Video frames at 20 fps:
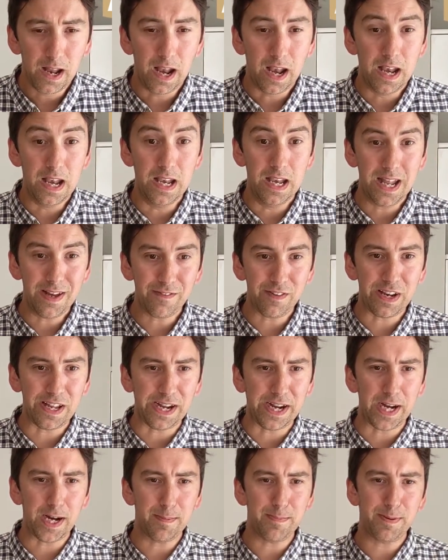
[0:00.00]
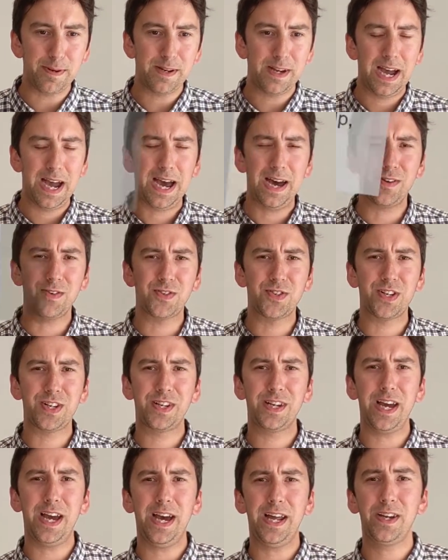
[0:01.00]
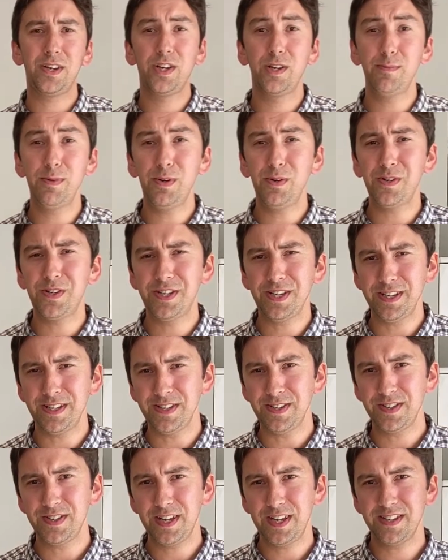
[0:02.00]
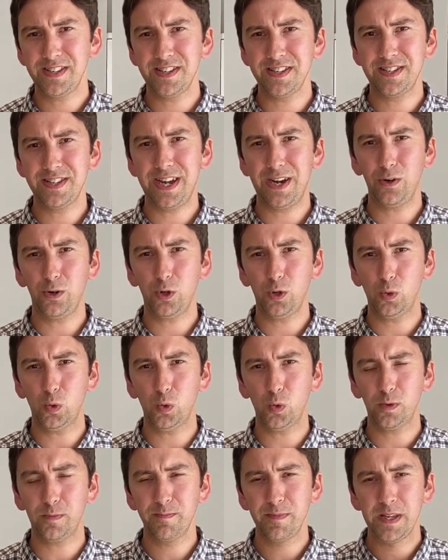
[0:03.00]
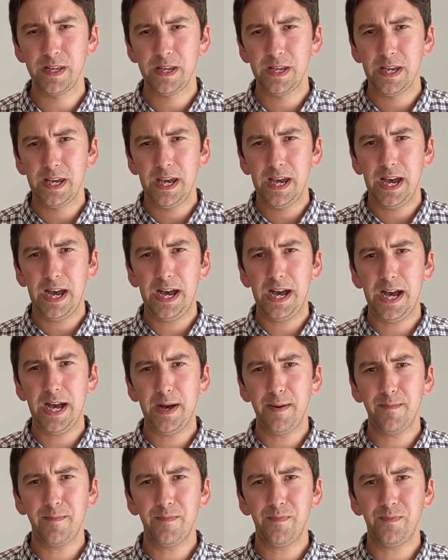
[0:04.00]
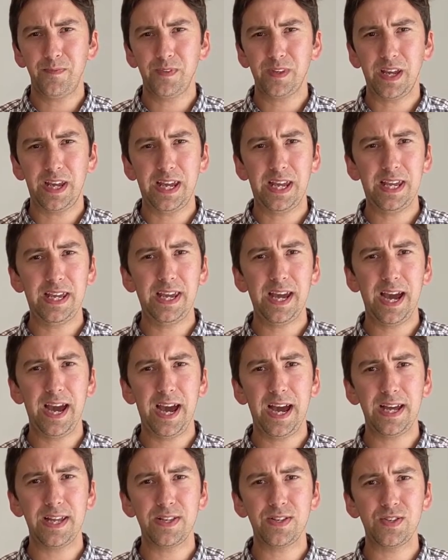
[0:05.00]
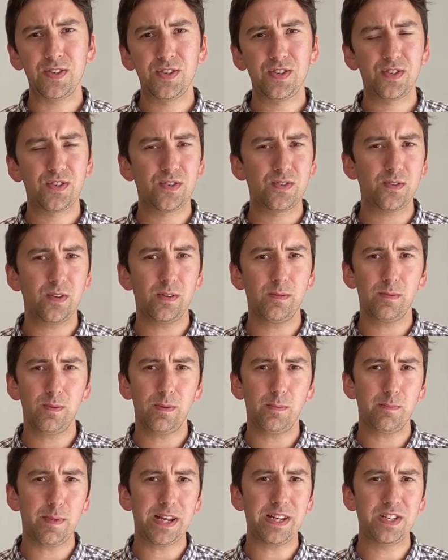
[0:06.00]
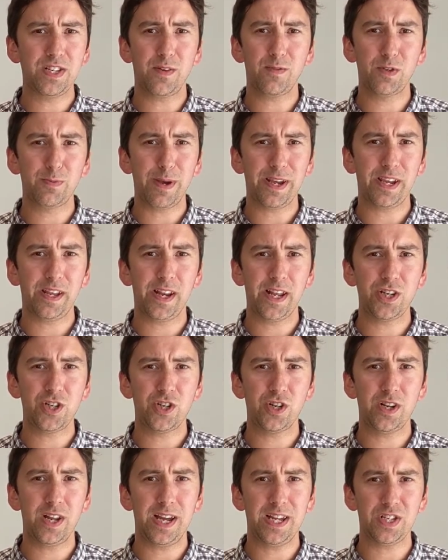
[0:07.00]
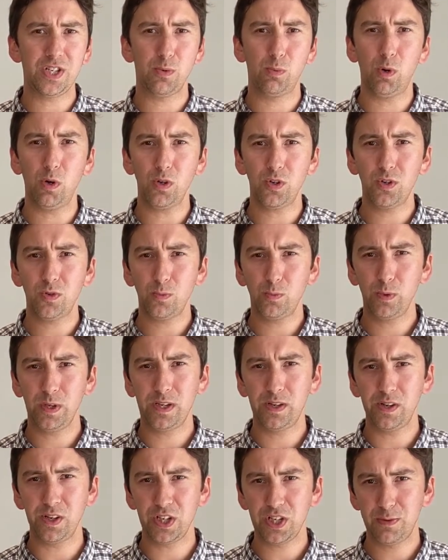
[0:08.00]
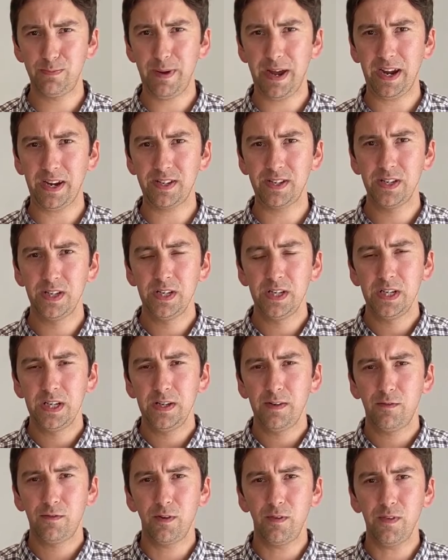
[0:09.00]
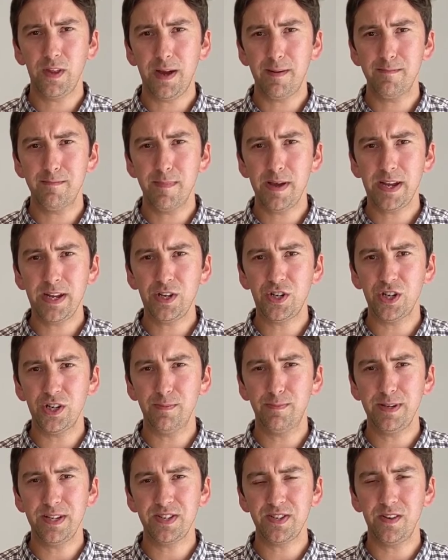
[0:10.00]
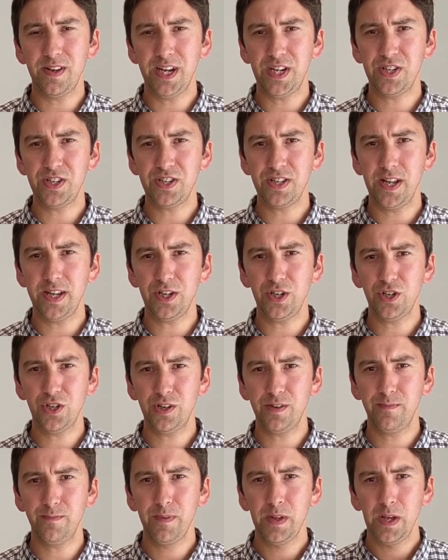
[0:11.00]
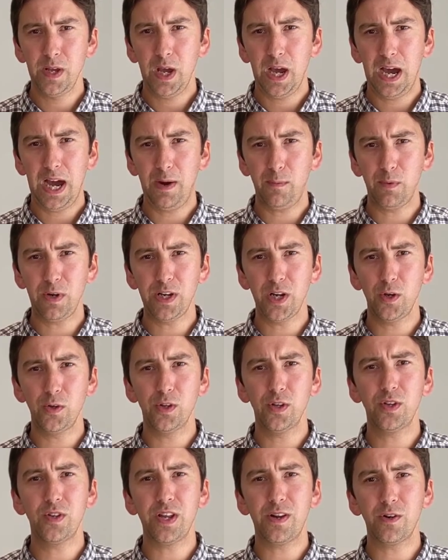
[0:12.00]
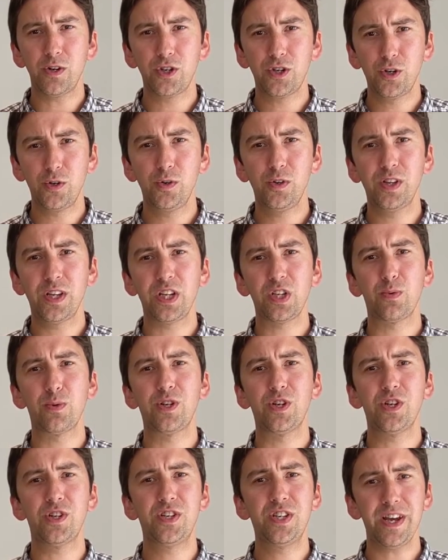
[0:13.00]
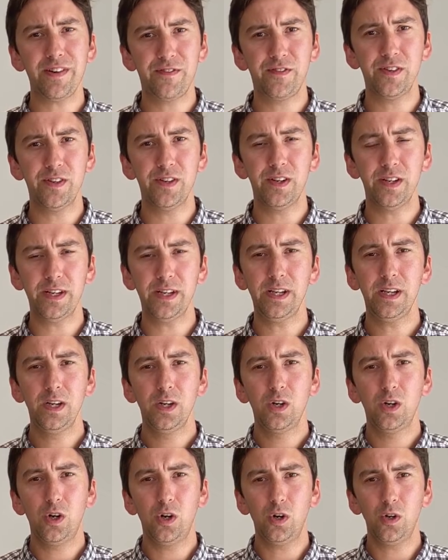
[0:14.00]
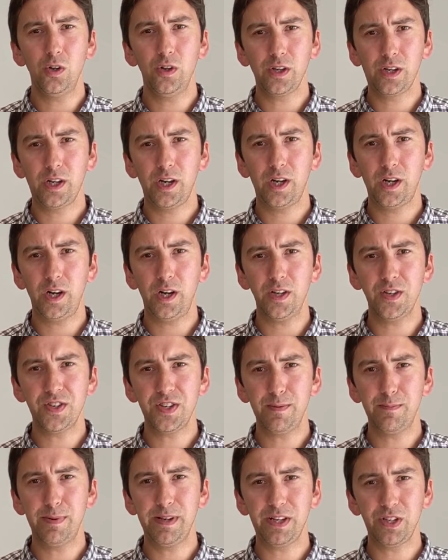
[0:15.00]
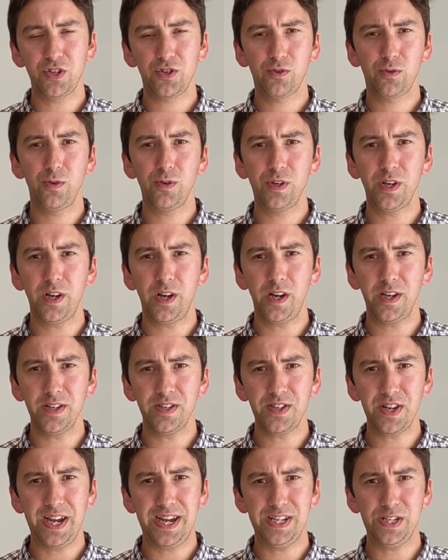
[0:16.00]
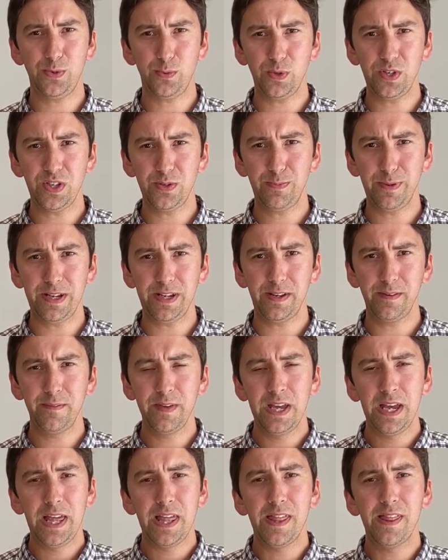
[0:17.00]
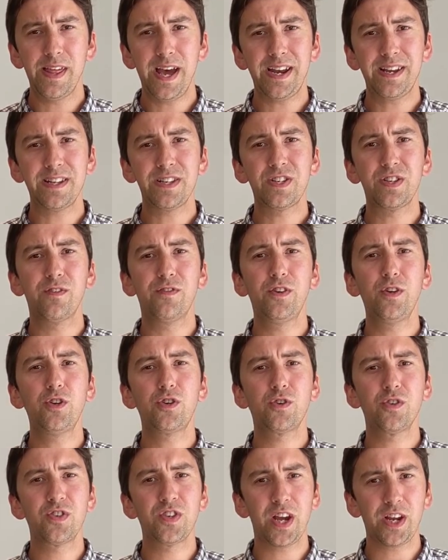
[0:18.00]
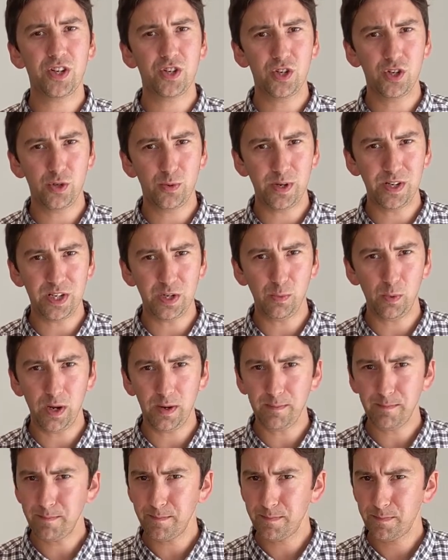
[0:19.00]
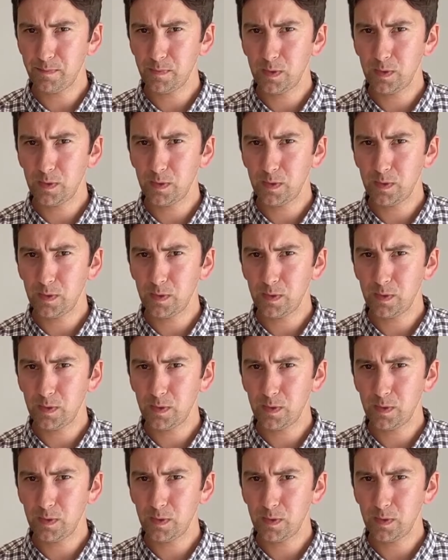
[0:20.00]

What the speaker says: Levelling Up Housing and Communities, as it's now called. He has made some speculation as to what we can expect from that major piece of legislation. And we know that there are two things which are definitely on the cards and being scrutinised as we speak. That is the future of Section 21.